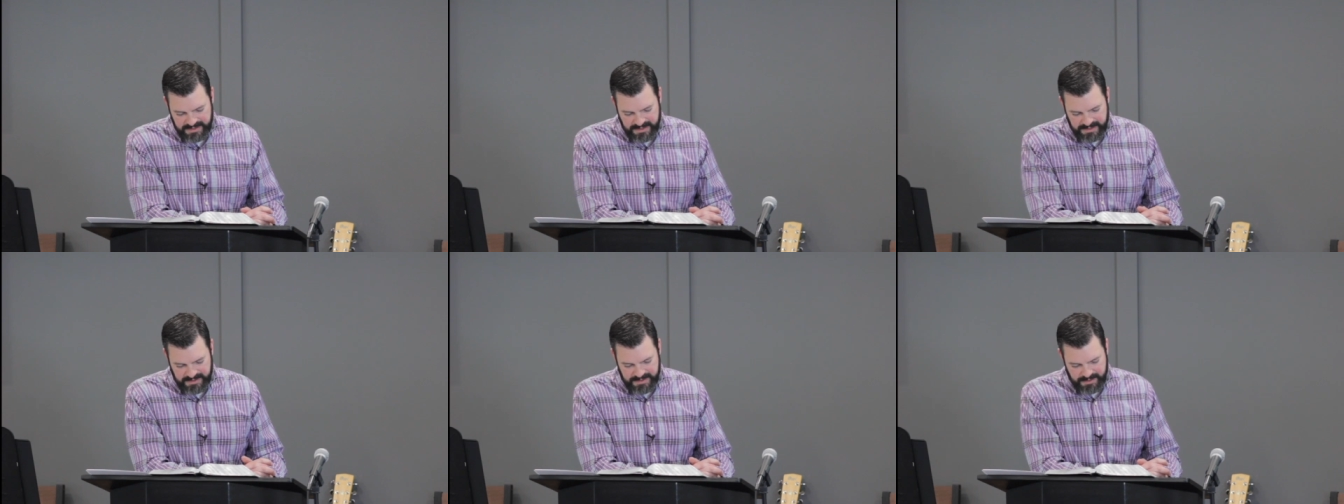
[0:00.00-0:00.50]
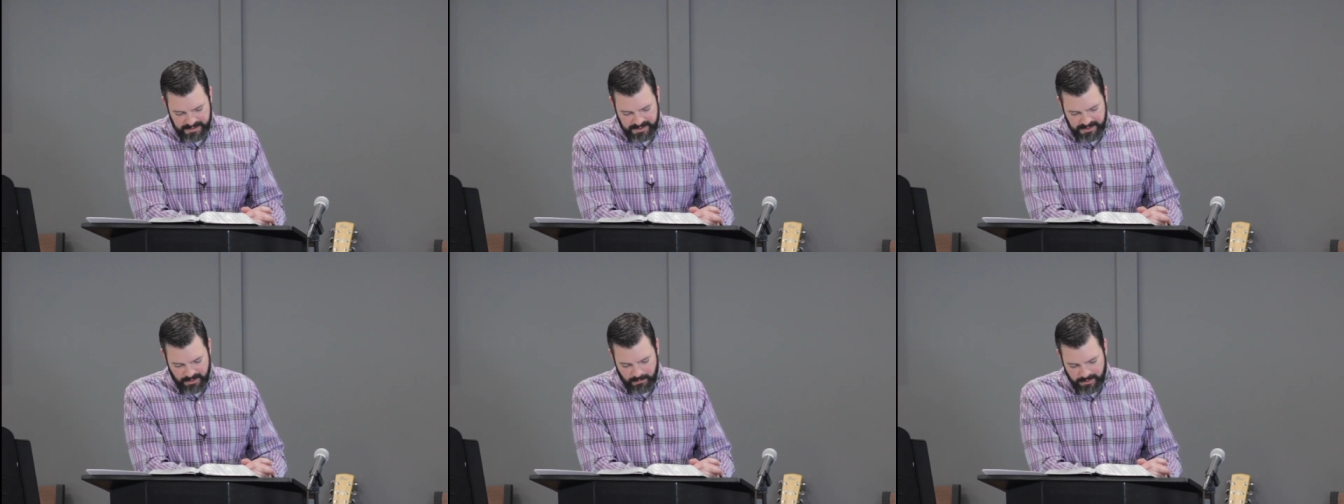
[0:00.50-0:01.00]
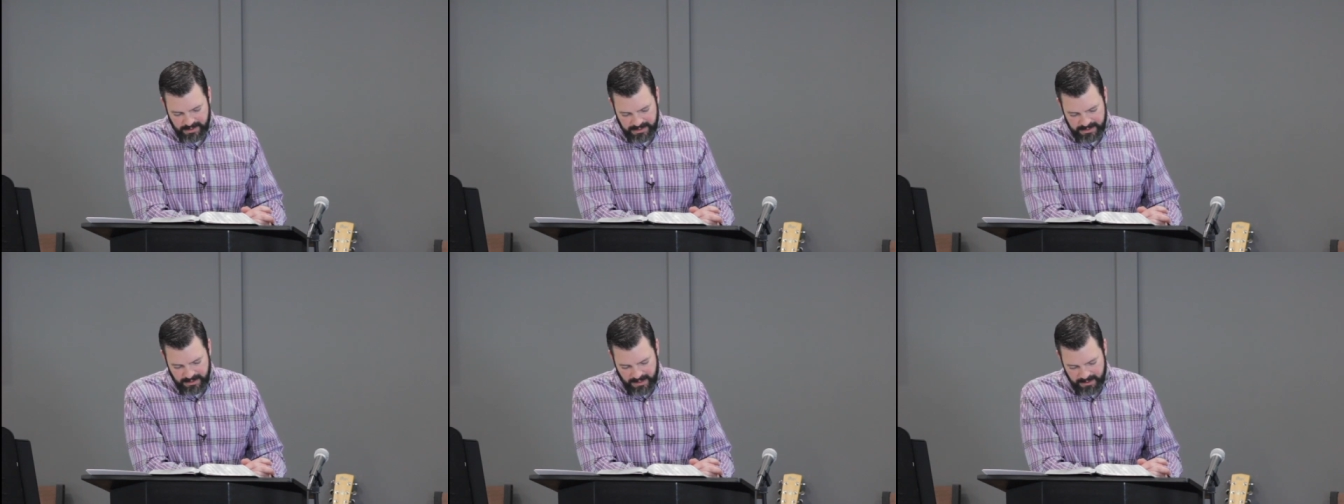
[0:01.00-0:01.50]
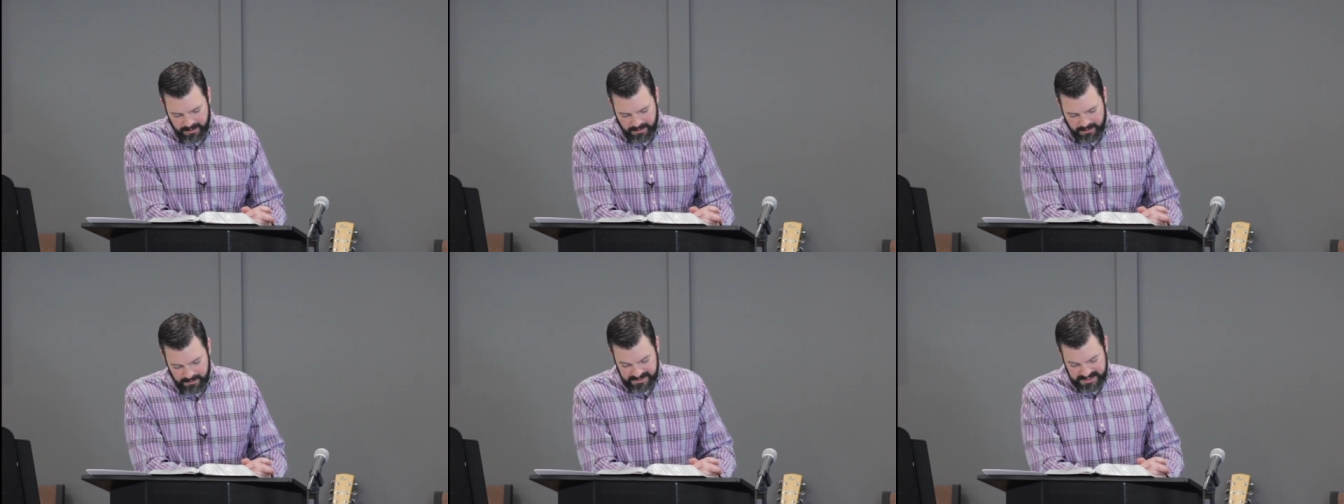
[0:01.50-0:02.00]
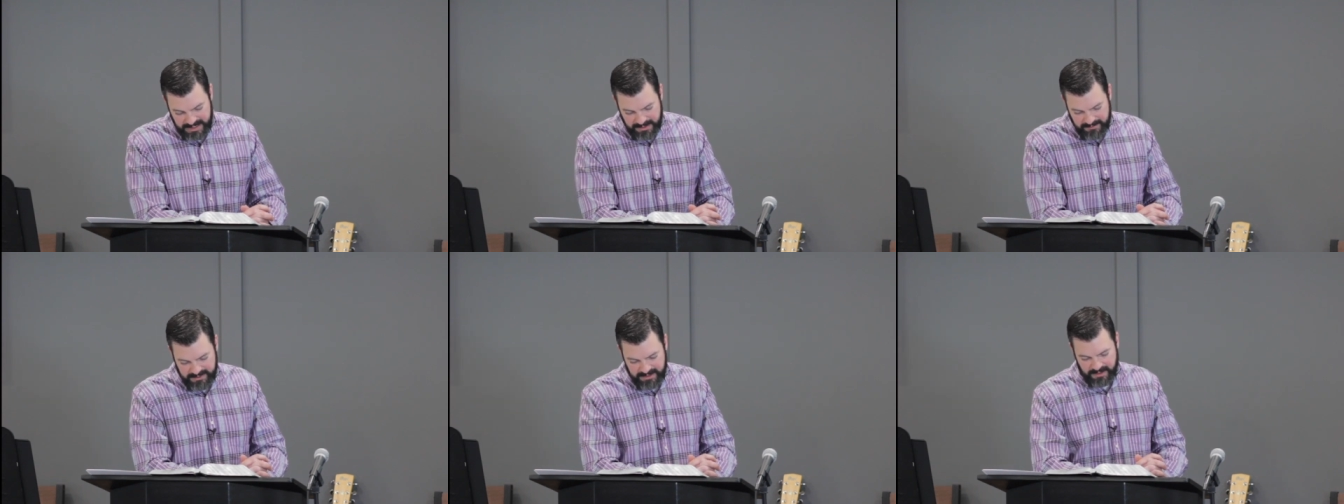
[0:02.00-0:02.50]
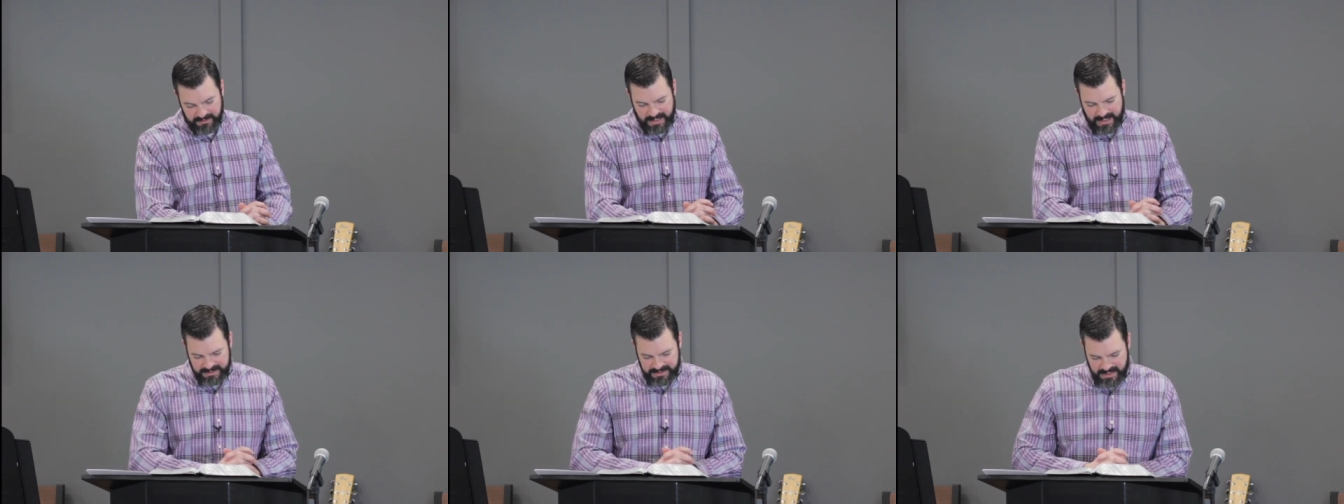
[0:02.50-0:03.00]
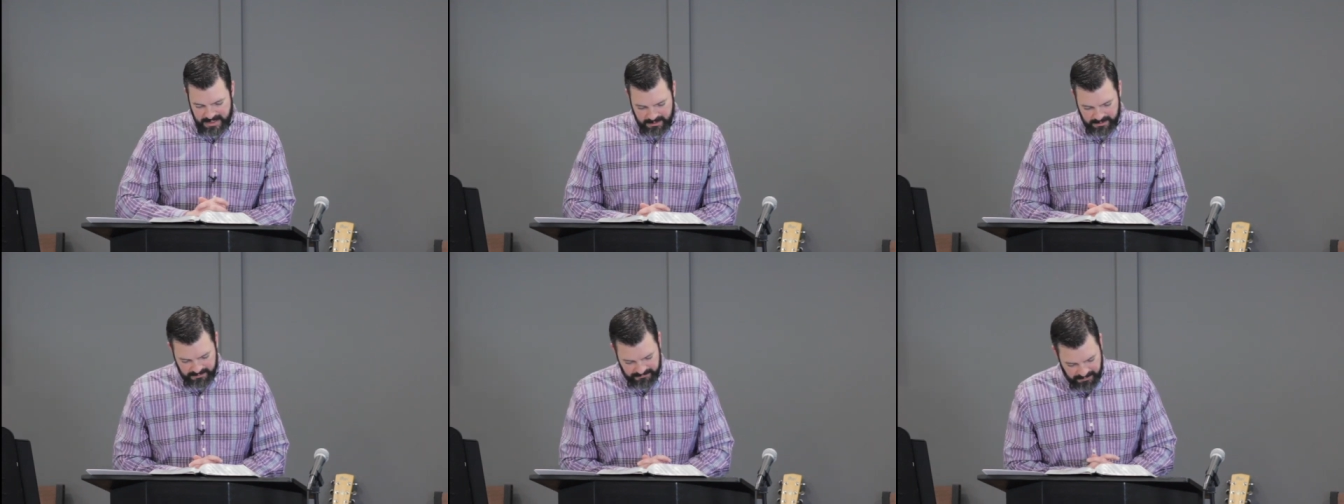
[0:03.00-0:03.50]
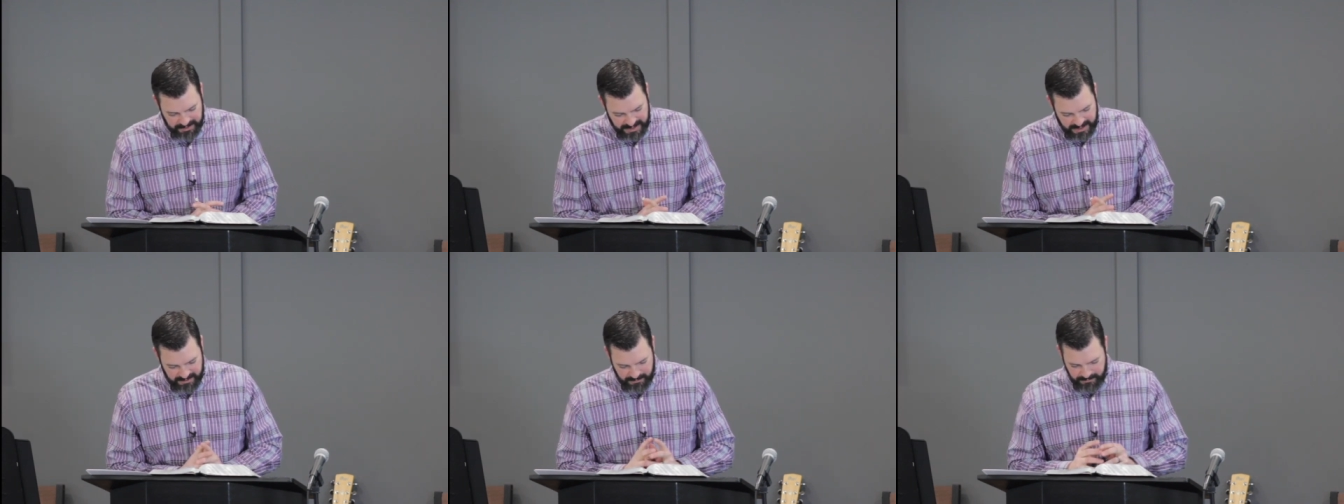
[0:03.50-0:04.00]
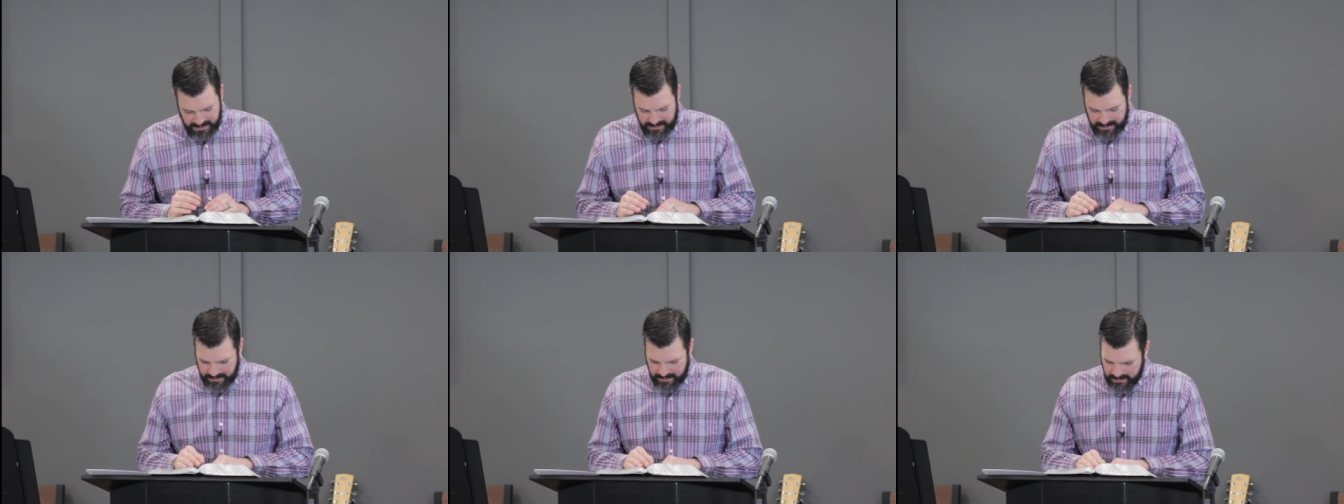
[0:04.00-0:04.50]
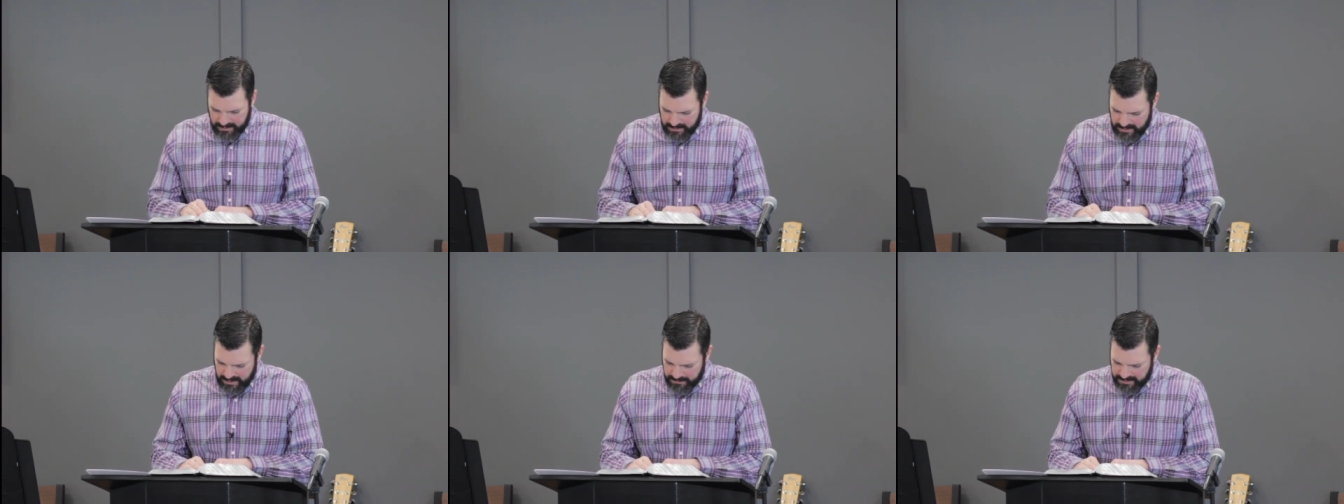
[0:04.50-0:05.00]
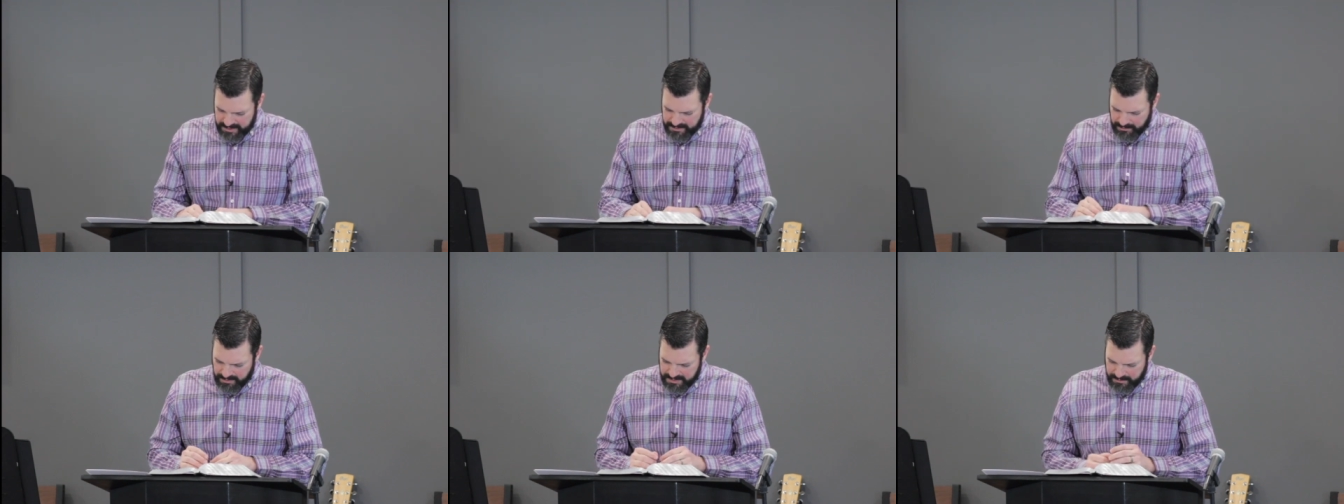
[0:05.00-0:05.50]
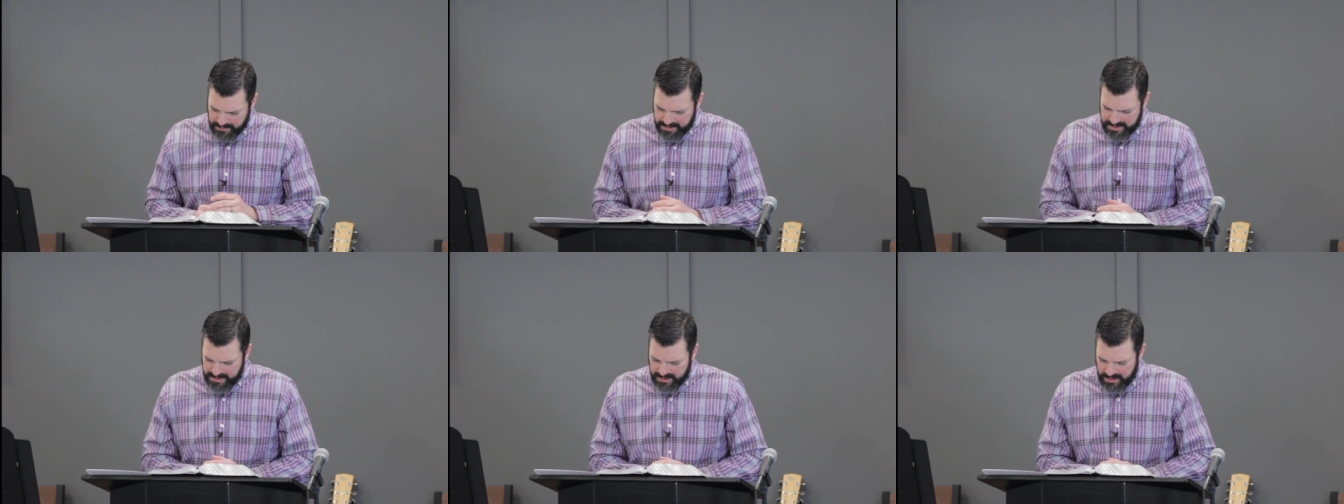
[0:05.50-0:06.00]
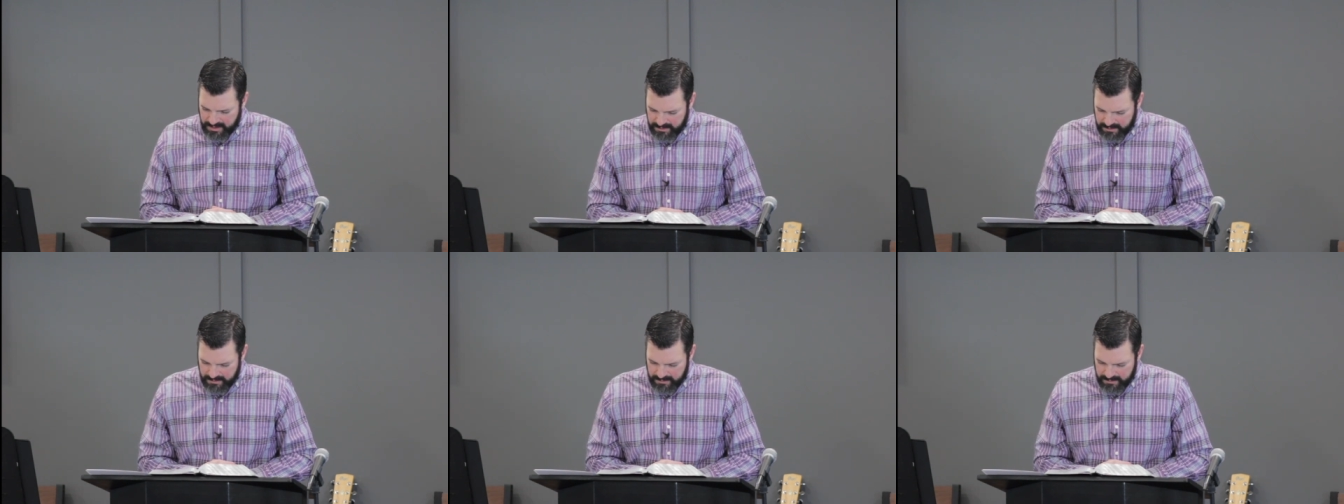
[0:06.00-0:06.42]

says, So when I, it was evening on that day, the first day of the week, and when the doors were shut,